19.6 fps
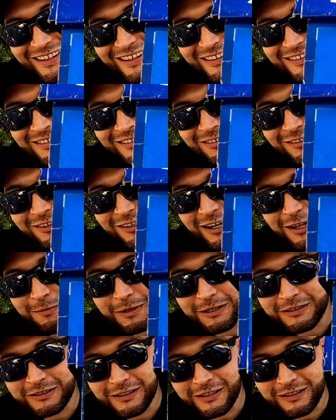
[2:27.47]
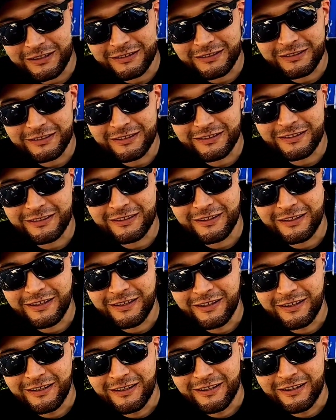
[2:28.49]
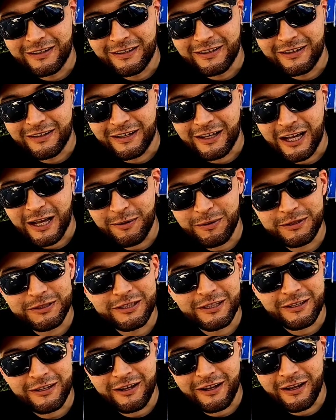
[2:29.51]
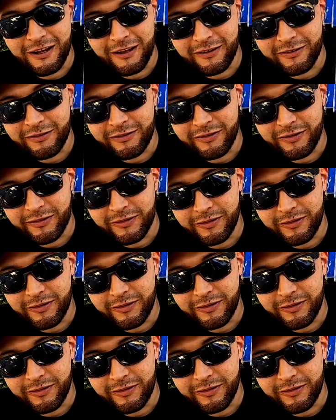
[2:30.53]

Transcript: yeah, so they're not my size. I'm a 10 and a half,